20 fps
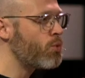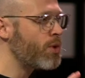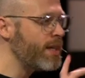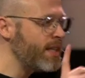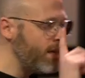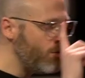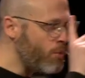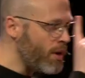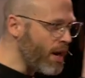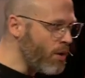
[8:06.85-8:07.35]

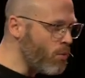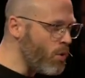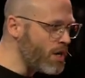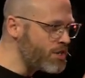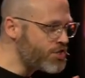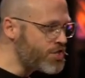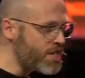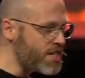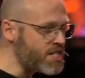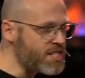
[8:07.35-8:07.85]
Really, what I
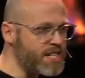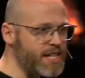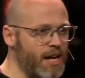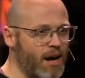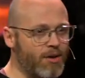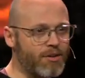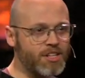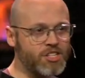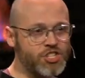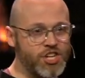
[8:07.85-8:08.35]
want you to
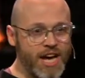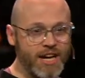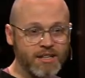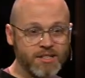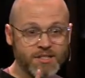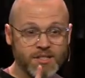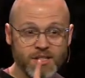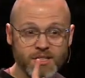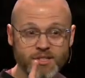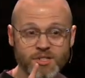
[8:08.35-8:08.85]
see out of
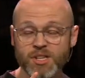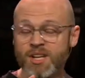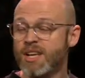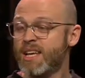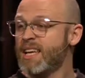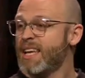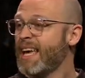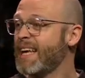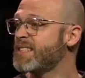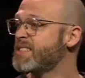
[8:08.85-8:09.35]
Genesis
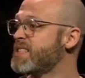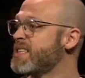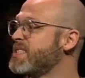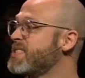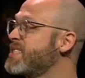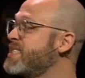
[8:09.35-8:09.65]
is